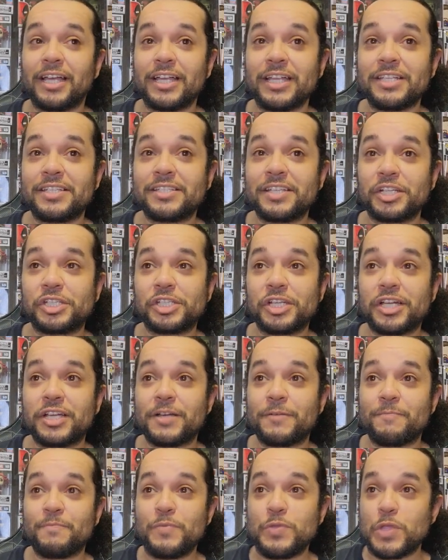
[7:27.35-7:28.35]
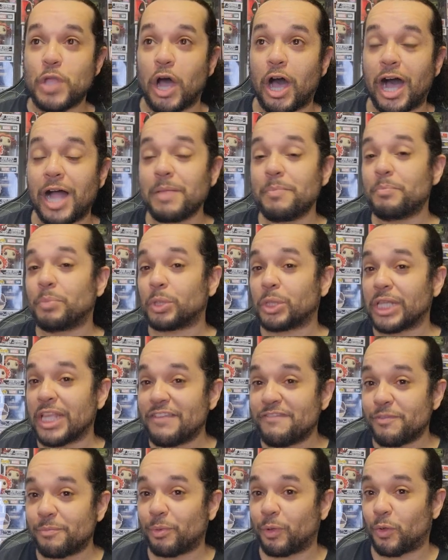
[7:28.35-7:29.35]
in such a
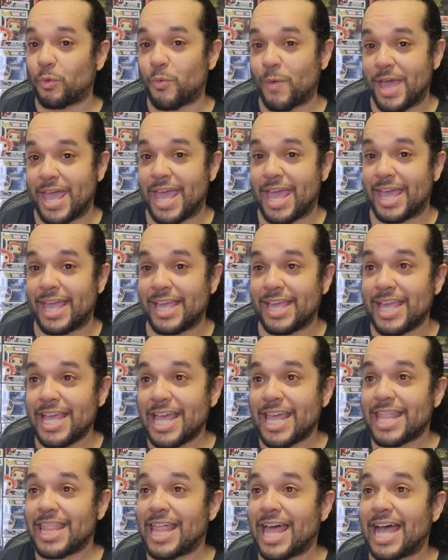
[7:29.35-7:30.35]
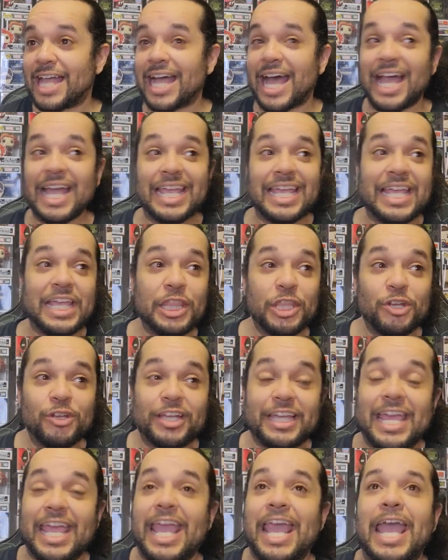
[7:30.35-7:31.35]
non-believable way that I either
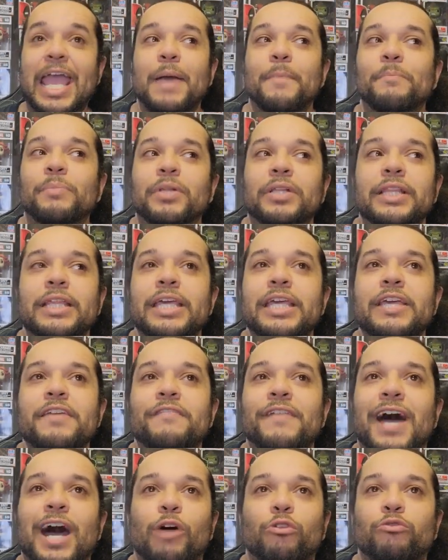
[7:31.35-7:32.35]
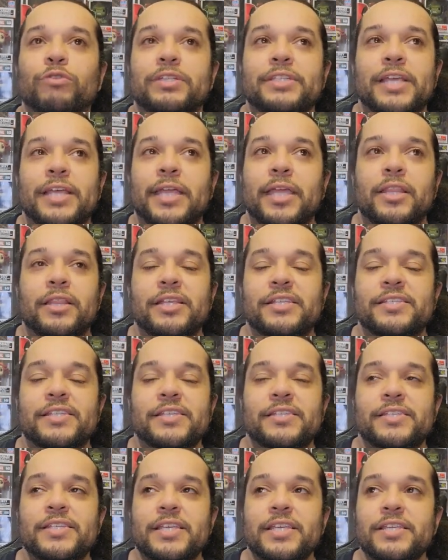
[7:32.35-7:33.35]
can't believe how ridiculous
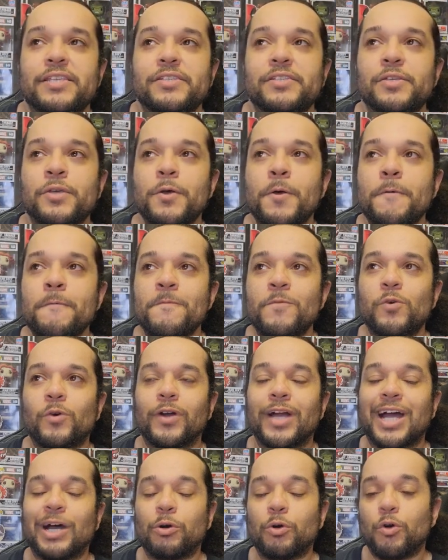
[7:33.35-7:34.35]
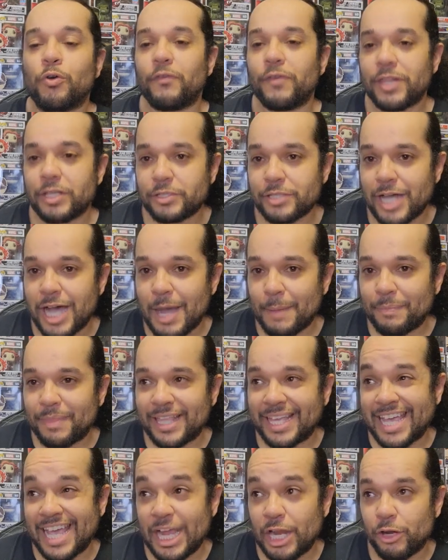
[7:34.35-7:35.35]
this is or how over the top
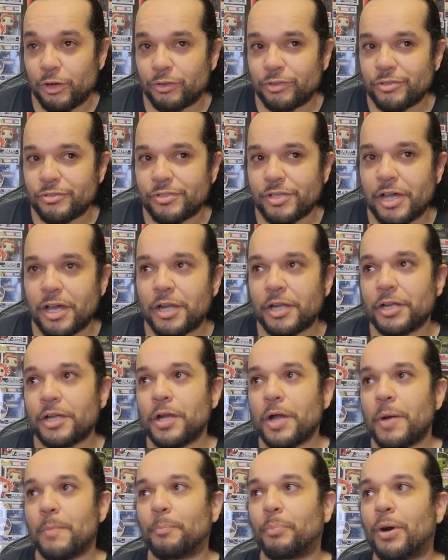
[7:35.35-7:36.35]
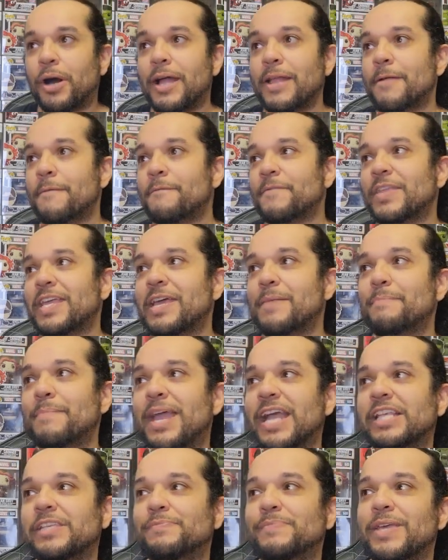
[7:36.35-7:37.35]
the characters are, but it
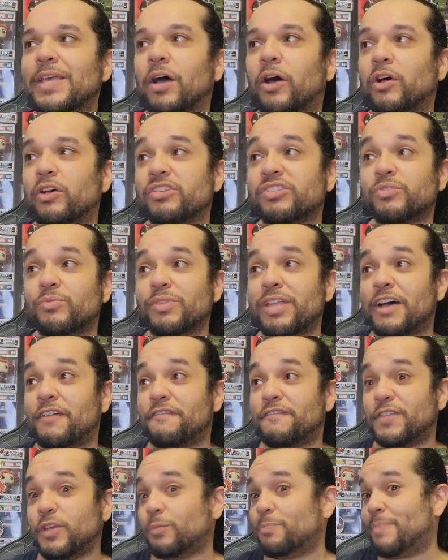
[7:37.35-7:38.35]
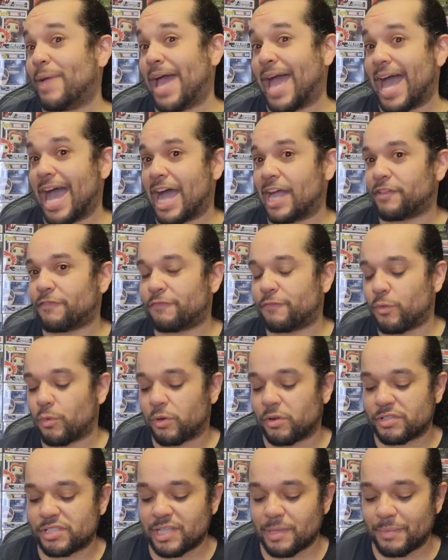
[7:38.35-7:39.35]
makes me also not feel bad
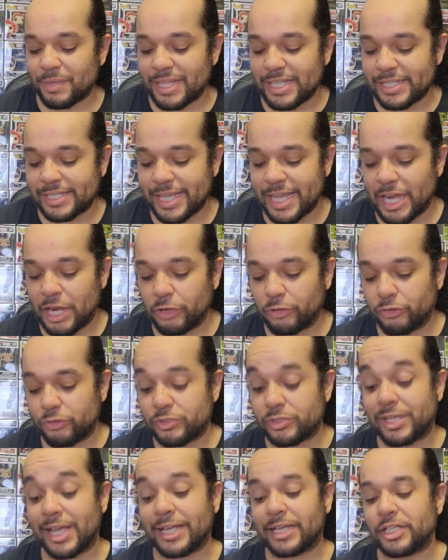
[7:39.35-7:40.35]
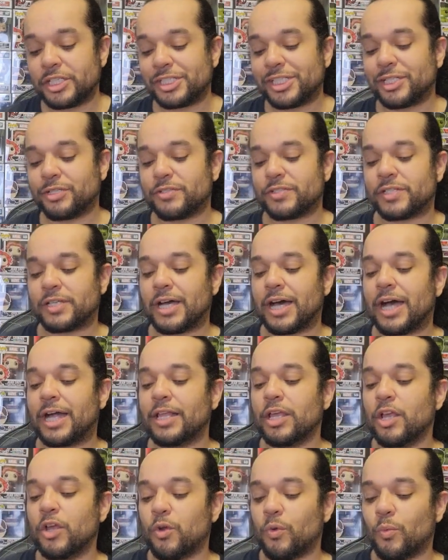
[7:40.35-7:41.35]
for some of these characters, like a Jill
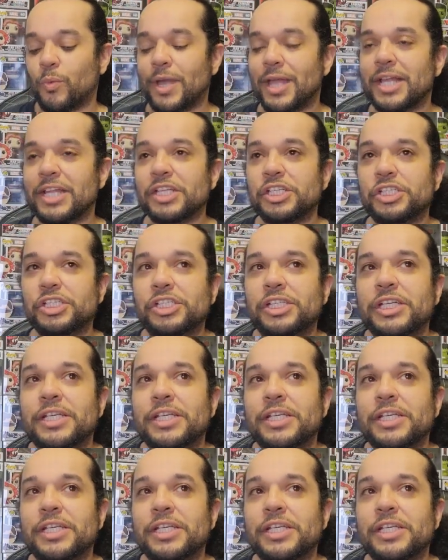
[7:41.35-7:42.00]
Scott, when